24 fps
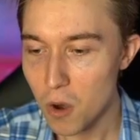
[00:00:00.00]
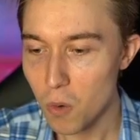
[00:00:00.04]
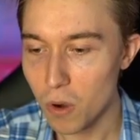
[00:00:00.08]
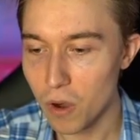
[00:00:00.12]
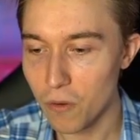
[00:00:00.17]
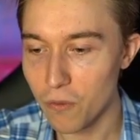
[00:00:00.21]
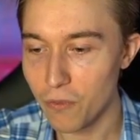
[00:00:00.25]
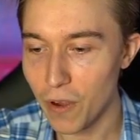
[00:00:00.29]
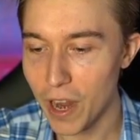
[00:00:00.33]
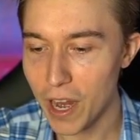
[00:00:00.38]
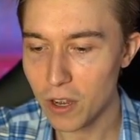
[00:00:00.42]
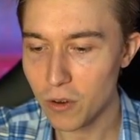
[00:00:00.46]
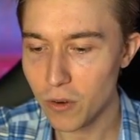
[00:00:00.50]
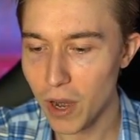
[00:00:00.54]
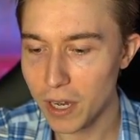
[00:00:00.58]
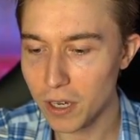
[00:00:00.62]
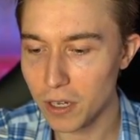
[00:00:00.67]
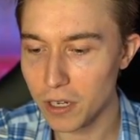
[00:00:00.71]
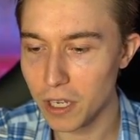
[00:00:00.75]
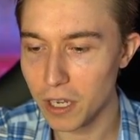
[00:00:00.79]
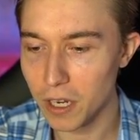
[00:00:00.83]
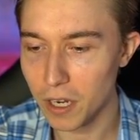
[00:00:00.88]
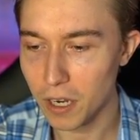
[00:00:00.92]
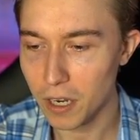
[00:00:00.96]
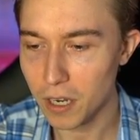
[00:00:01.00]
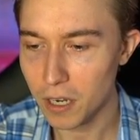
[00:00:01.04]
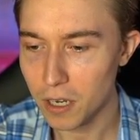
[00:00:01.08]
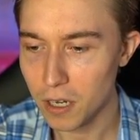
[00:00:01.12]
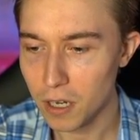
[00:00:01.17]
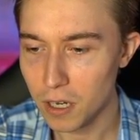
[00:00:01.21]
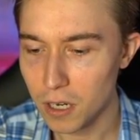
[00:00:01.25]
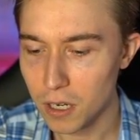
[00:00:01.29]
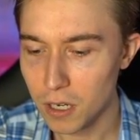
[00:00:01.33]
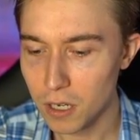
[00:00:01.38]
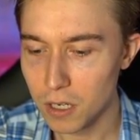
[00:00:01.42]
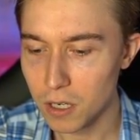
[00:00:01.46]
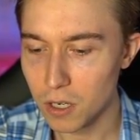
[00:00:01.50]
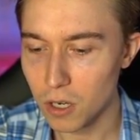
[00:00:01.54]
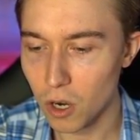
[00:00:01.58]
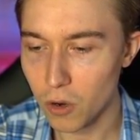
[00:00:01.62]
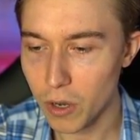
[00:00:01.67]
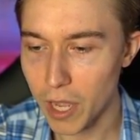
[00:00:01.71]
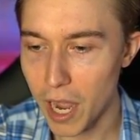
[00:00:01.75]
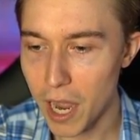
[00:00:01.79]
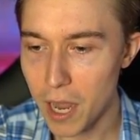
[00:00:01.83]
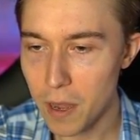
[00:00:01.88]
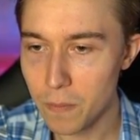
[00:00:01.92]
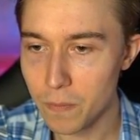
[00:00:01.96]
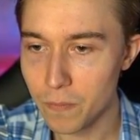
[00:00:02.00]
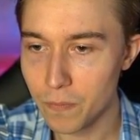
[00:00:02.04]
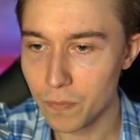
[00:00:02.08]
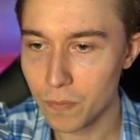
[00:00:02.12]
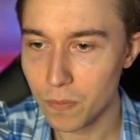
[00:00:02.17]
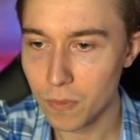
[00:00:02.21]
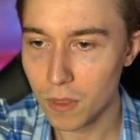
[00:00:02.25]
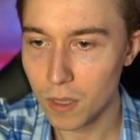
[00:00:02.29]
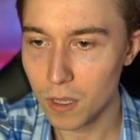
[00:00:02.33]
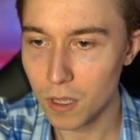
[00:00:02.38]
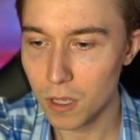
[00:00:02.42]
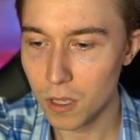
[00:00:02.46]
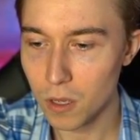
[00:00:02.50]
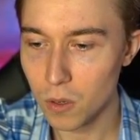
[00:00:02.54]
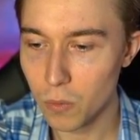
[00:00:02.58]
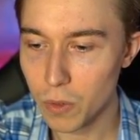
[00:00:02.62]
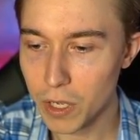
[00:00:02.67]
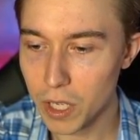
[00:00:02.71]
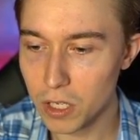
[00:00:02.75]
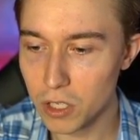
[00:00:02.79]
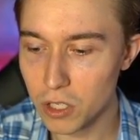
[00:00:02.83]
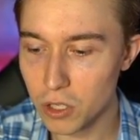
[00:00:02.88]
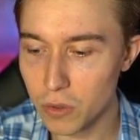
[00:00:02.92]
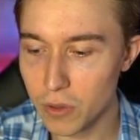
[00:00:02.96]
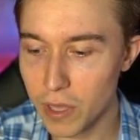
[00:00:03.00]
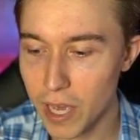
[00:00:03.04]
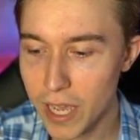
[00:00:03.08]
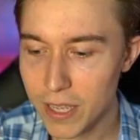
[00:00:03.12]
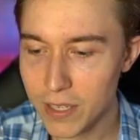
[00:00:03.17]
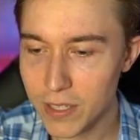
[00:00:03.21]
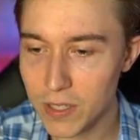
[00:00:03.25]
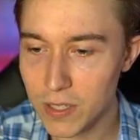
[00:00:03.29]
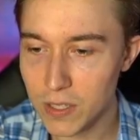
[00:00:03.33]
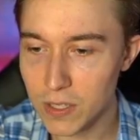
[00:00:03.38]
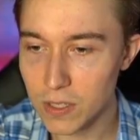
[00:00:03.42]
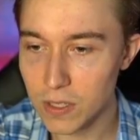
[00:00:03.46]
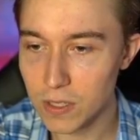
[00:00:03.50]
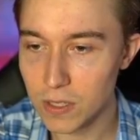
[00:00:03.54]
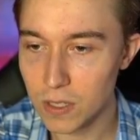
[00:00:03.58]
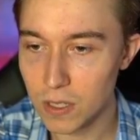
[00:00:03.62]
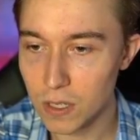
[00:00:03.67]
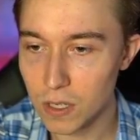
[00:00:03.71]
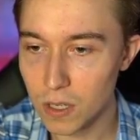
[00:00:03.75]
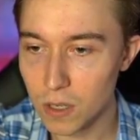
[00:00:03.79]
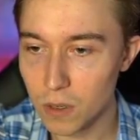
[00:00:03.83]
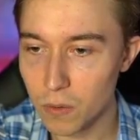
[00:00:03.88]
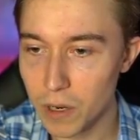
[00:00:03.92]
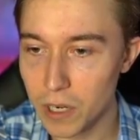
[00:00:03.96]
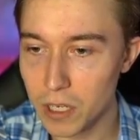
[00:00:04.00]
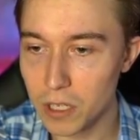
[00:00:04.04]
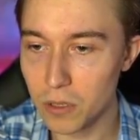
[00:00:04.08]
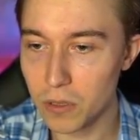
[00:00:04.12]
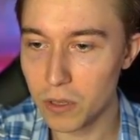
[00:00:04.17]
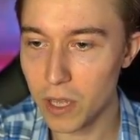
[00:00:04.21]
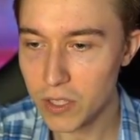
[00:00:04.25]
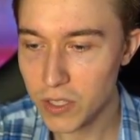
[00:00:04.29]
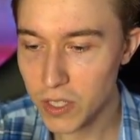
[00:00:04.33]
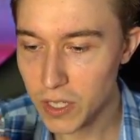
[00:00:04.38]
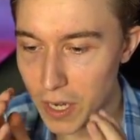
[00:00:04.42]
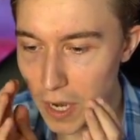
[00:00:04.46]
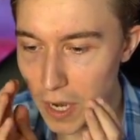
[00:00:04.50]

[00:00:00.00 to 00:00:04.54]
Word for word: But a firecracker here, okay? We can do this. We can do this